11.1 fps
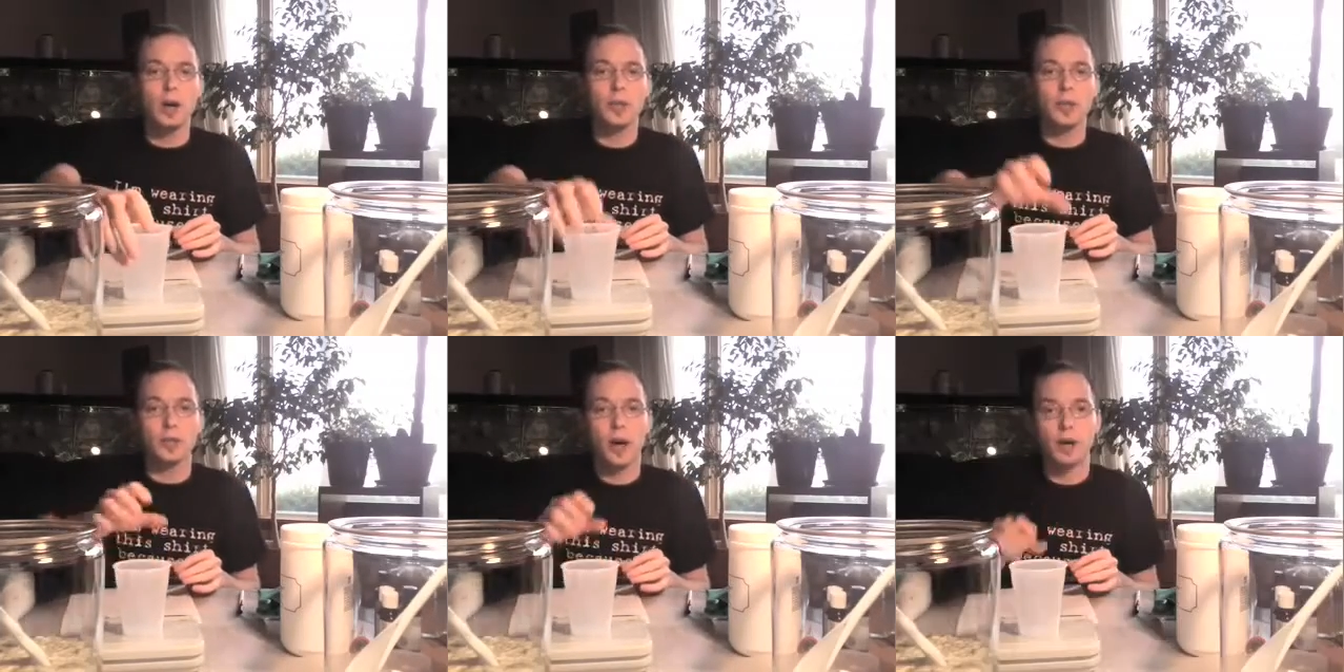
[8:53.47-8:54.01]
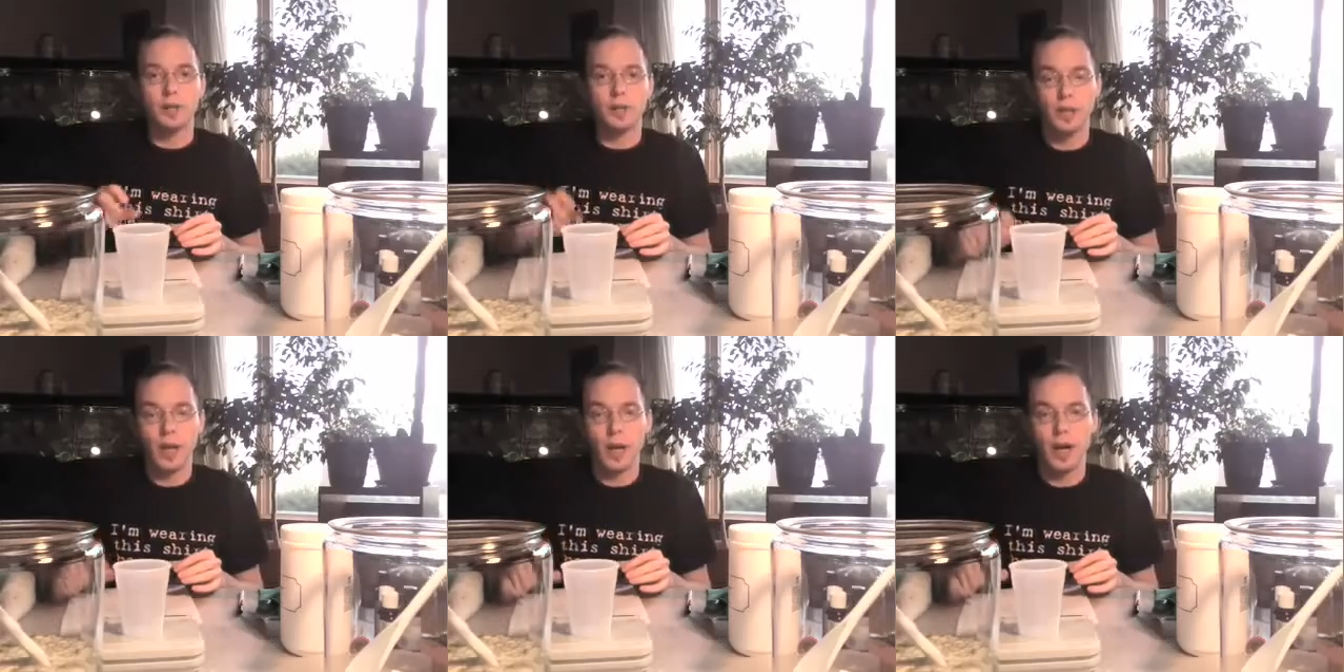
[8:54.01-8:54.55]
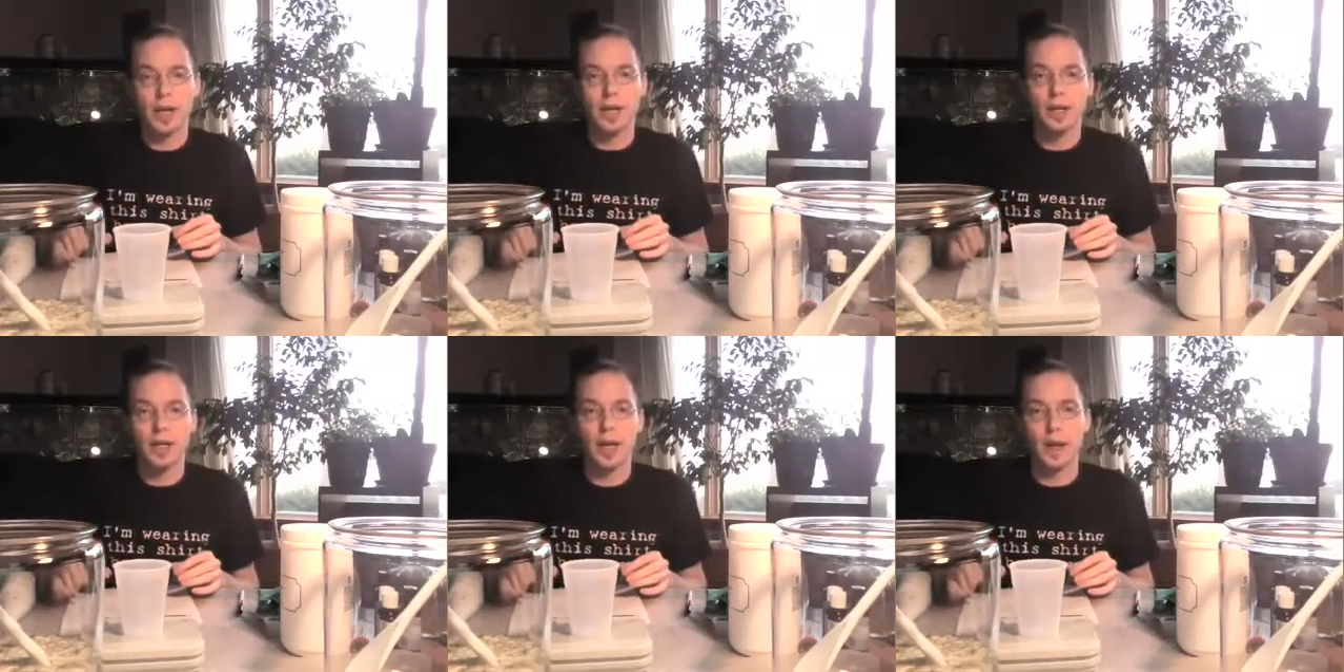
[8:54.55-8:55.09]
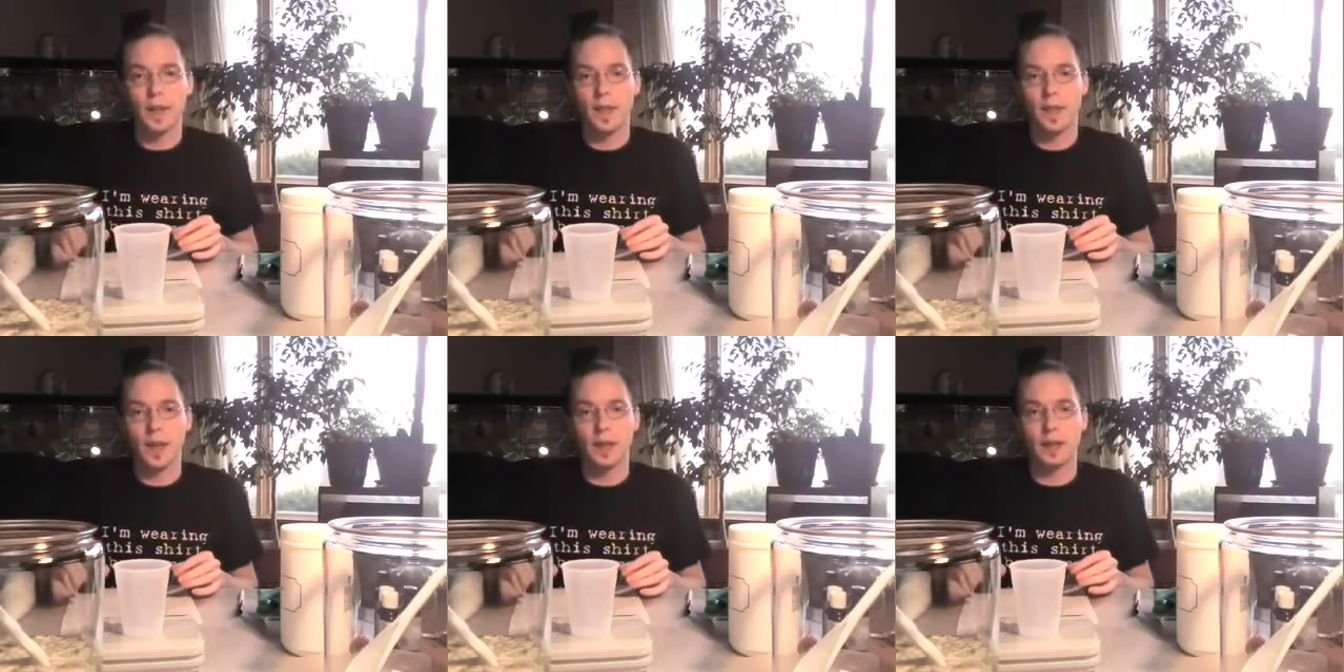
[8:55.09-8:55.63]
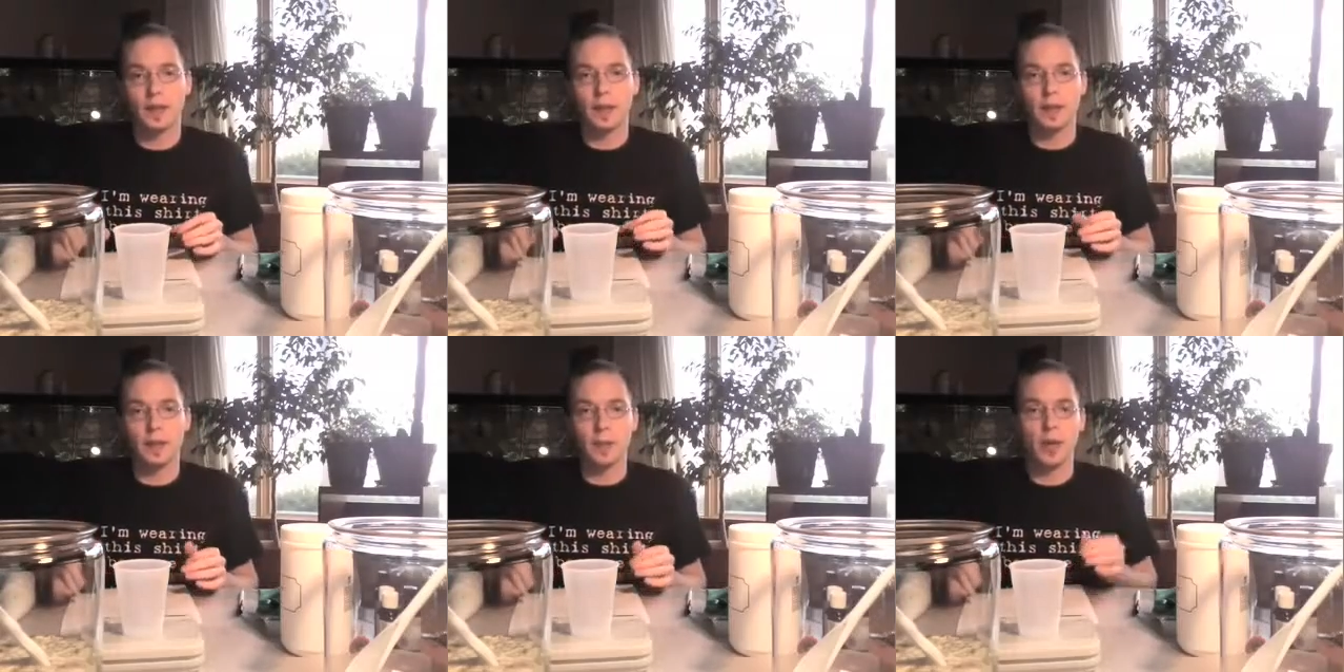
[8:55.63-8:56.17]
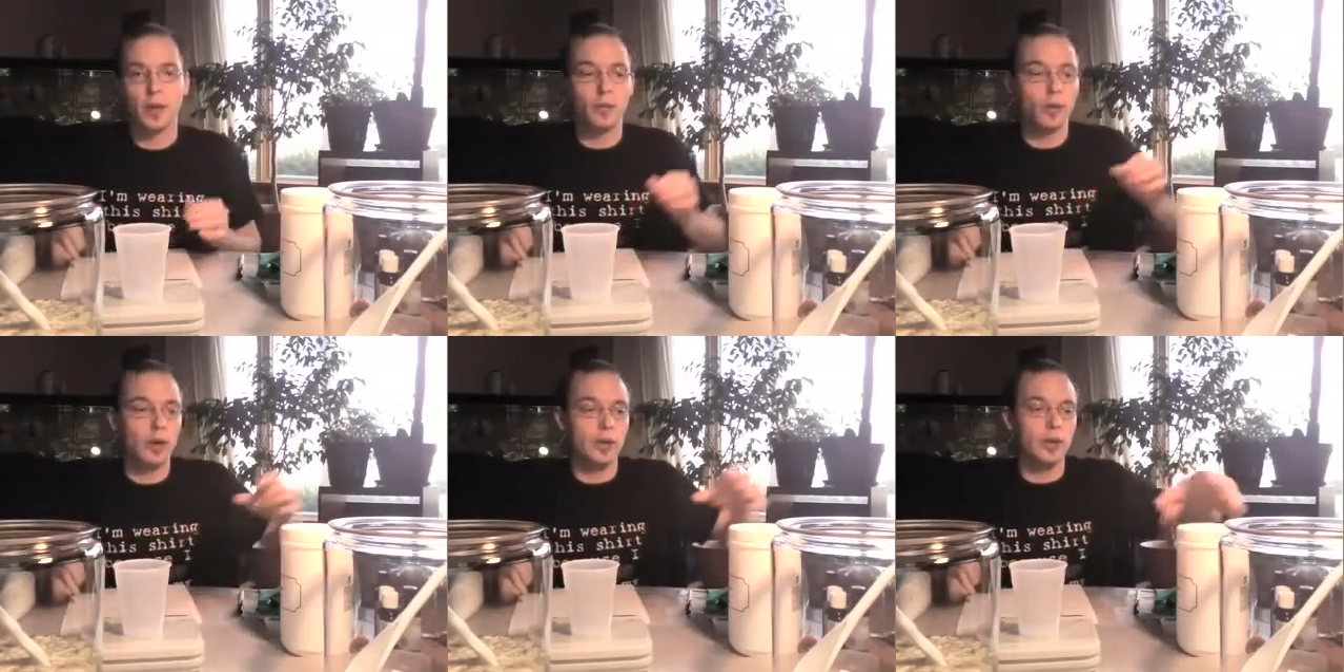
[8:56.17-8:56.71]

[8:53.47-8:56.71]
the amount of lye and then the amount of water.